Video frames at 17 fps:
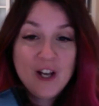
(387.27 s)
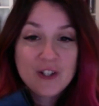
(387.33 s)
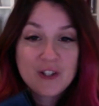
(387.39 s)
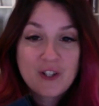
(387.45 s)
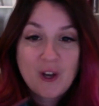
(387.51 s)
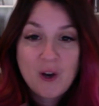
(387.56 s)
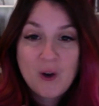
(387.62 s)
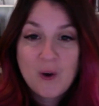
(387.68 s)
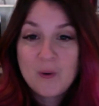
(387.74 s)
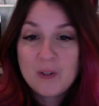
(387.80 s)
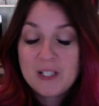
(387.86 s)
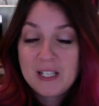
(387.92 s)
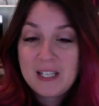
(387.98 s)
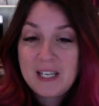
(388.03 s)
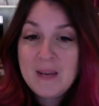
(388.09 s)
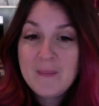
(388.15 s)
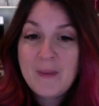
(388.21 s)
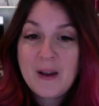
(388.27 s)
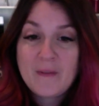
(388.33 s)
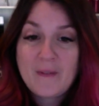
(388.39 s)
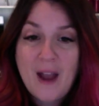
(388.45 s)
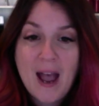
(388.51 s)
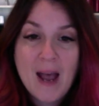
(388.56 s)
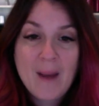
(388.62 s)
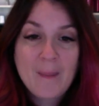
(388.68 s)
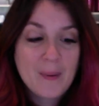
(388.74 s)
So to heat my
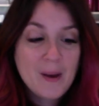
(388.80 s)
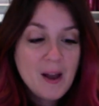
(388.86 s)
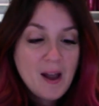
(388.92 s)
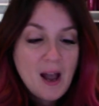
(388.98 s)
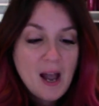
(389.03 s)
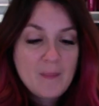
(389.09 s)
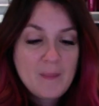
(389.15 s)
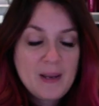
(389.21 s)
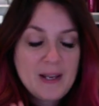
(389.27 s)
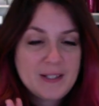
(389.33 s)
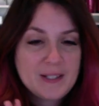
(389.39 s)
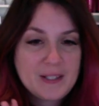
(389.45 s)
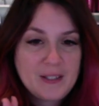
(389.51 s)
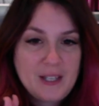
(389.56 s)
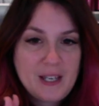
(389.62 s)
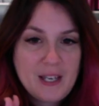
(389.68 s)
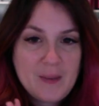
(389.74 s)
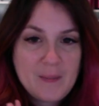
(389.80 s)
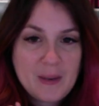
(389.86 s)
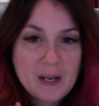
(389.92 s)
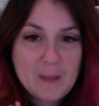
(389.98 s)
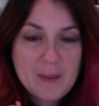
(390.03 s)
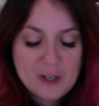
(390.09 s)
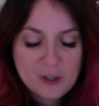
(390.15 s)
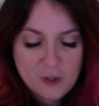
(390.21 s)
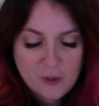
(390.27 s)
wrap, I'm basically going to
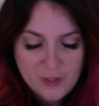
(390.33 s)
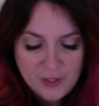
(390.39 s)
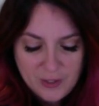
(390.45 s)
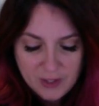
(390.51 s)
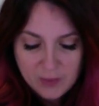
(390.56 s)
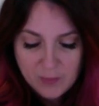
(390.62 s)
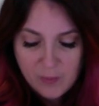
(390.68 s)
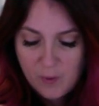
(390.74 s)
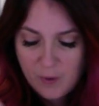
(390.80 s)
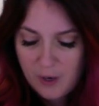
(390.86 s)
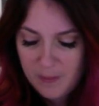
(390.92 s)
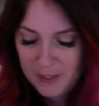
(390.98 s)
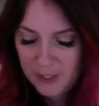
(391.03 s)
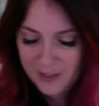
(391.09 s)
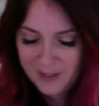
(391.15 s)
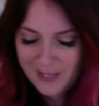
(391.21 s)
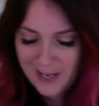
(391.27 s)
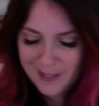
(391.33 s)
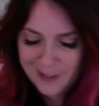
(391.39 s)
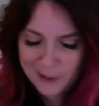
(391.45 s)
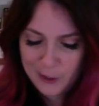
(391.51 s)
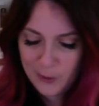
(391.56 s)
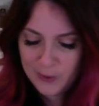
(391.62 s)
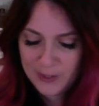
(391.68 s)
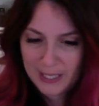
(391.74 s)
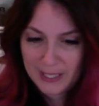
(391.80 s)
make sure this is warm. It just takes
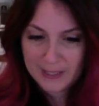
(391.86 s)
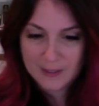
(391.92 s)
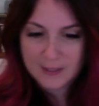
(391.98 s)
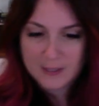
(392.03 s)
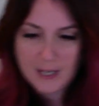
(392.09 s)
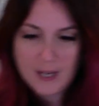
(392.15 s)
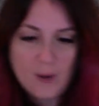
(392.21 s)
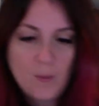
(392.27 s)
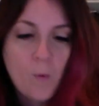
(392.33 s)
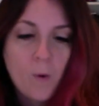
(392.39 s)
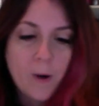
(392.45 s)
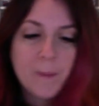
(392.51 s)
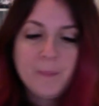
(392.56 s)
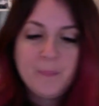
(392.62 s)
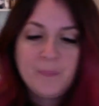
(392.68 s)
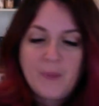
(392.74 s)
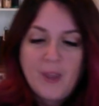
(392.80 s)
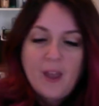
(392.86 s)
2 seconds to get warm.